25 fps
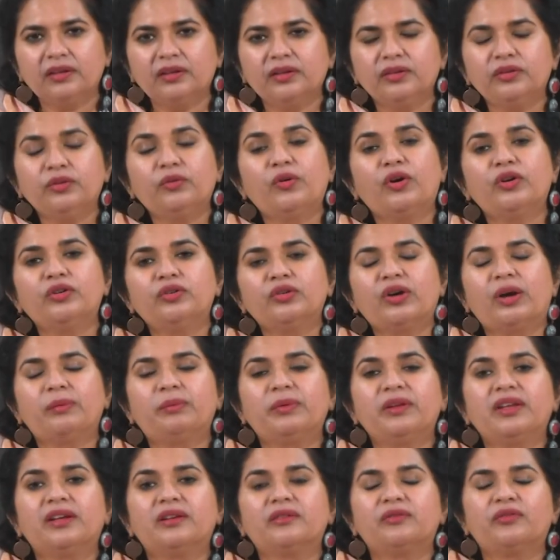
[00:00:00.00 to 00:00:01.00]
you want to
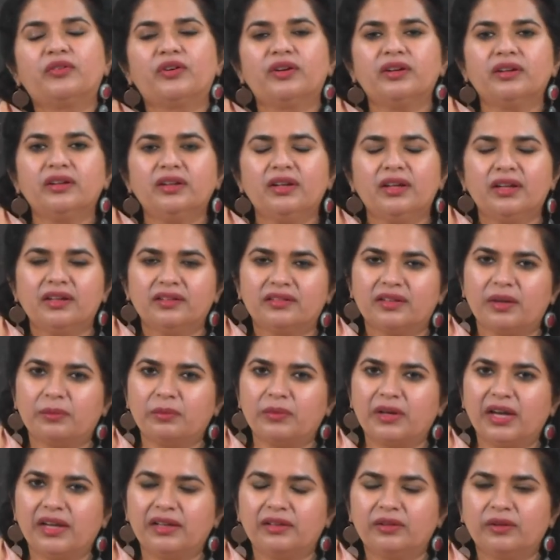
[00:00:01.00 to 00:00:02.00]
appear for
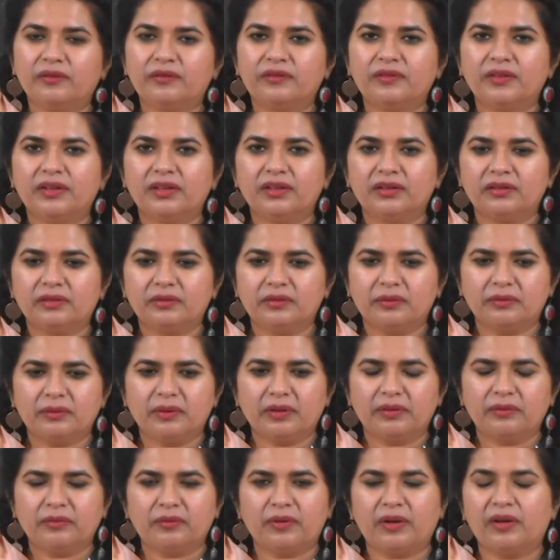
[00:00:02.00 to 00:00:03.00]
some kind of
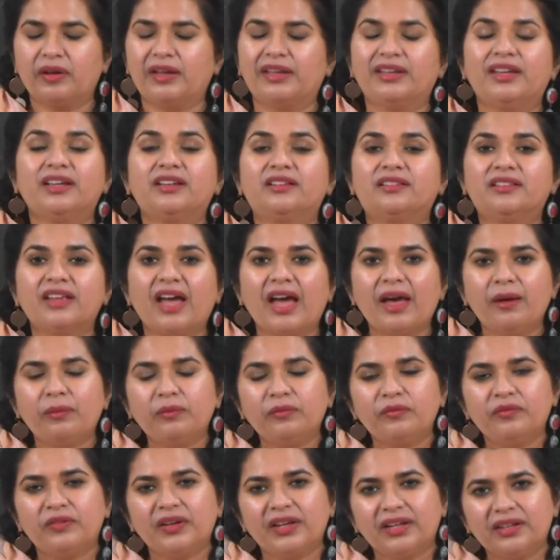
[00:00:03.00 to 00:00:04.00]
an
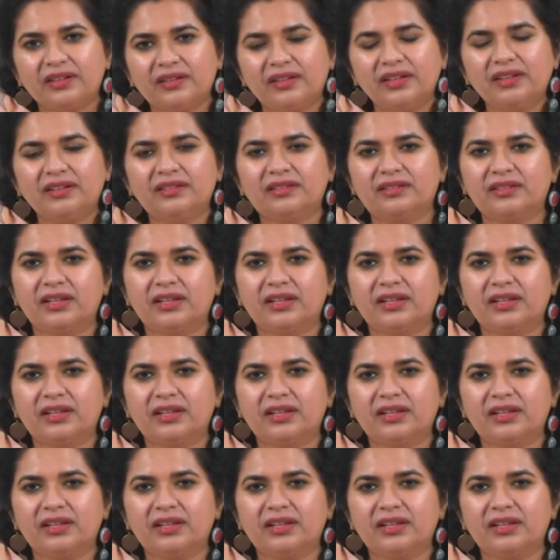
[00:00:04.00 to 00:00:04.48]
exam where these